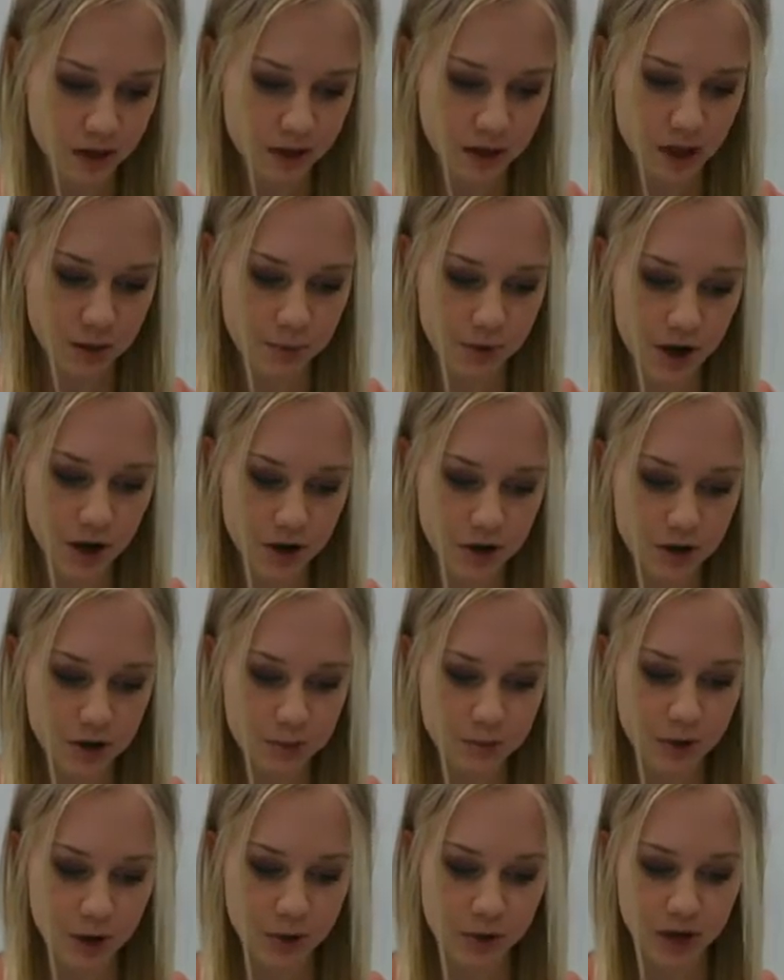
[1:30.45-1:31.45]
They brought
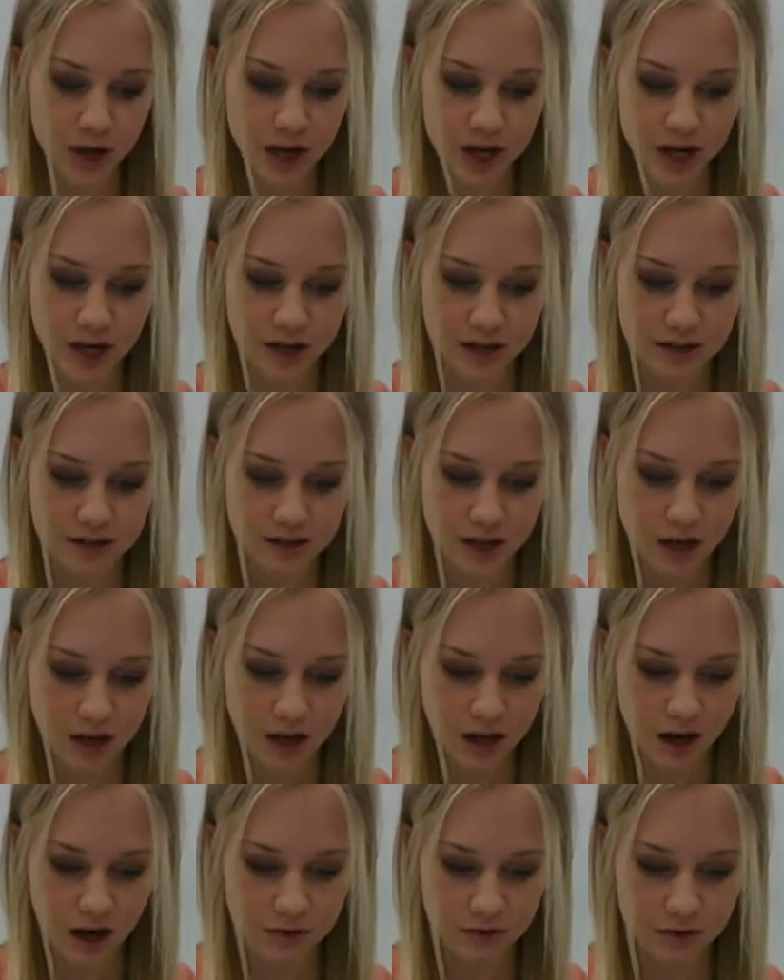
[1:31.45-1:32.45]
her bouquets
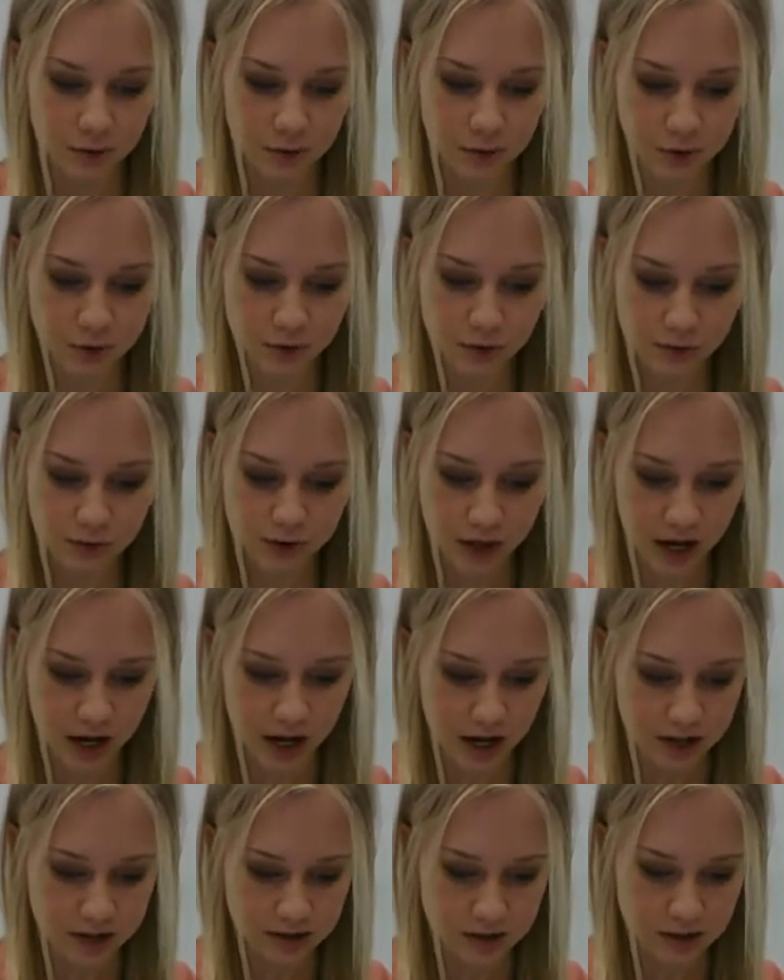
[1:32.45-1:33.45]
of the blue
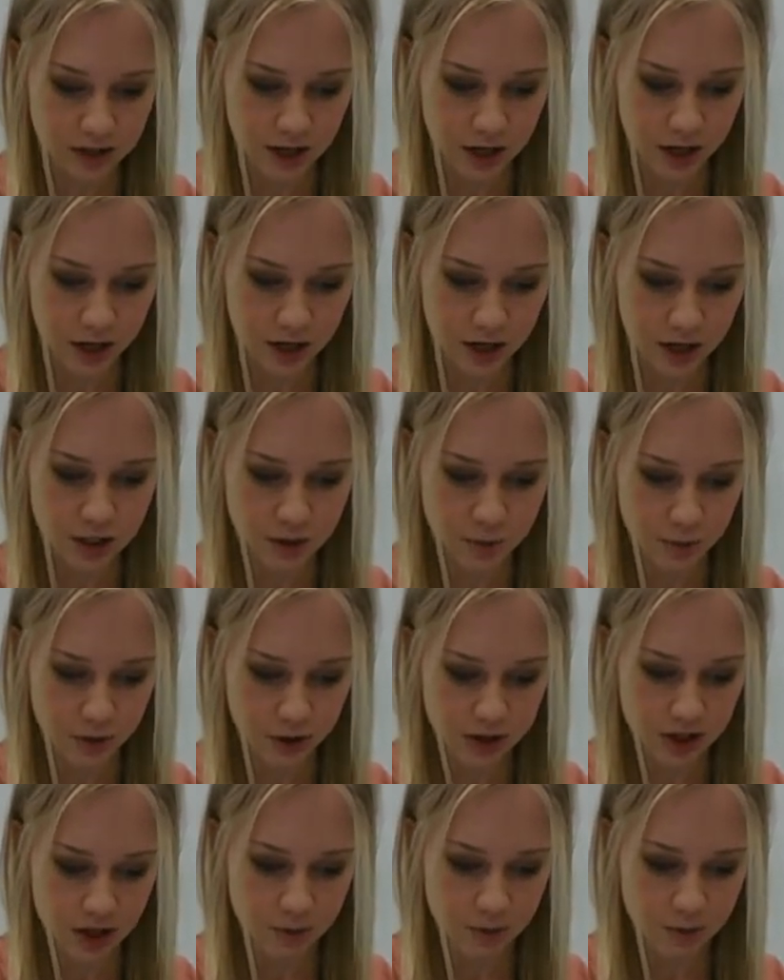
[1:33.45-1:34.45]
flags, and she
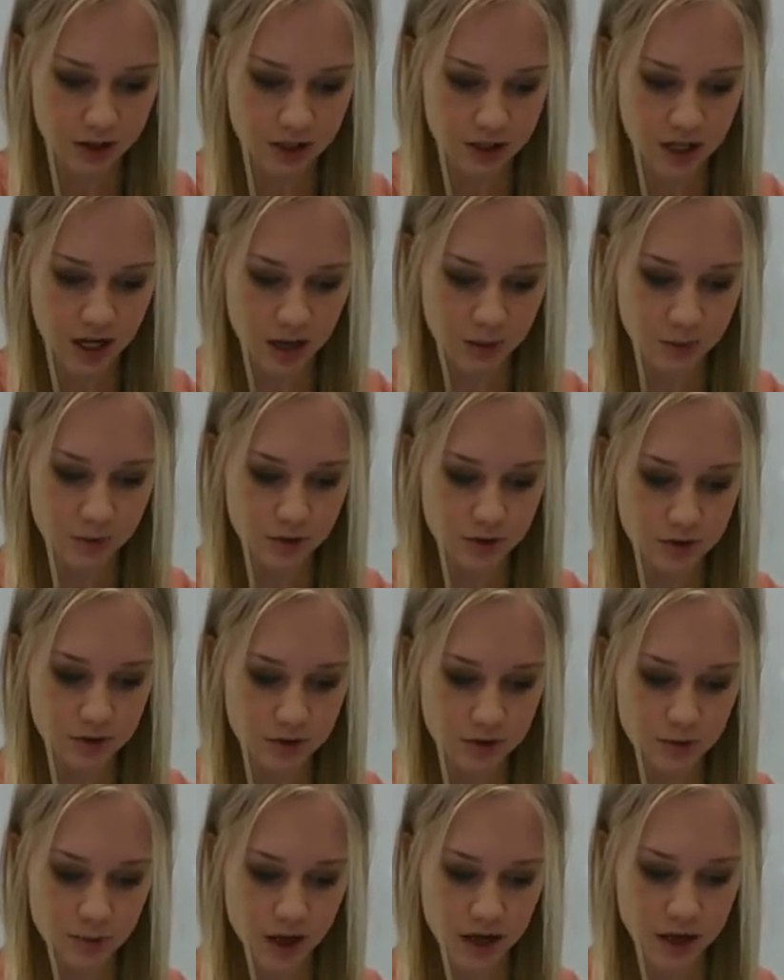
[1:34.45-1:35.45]
put them on the table
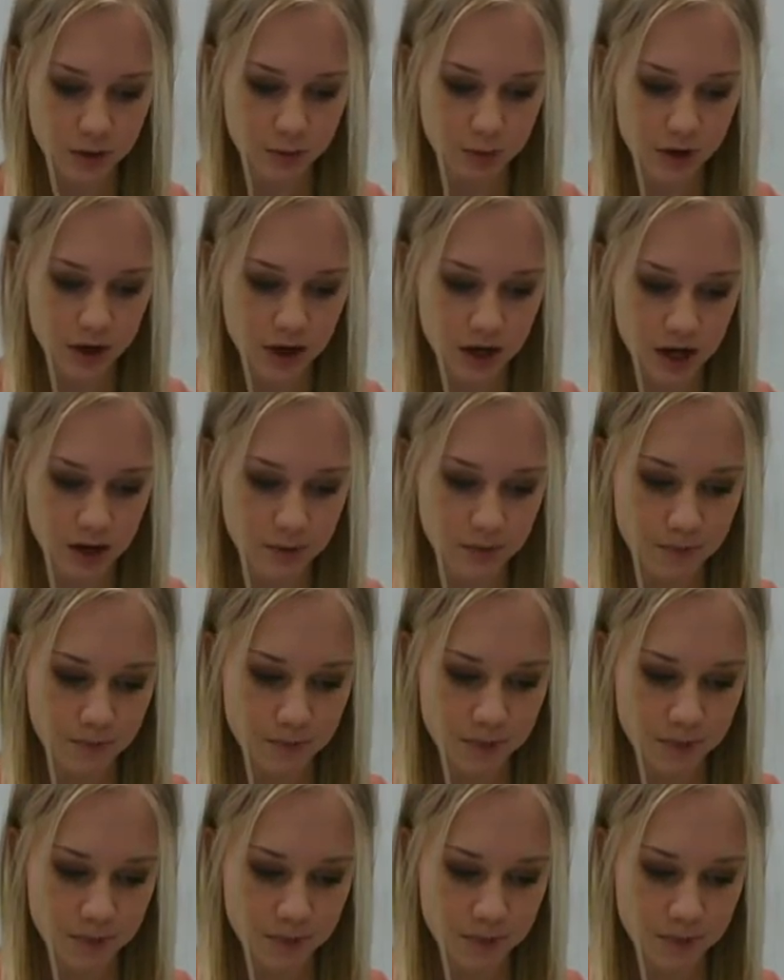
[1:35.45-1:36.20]
to make it pretty.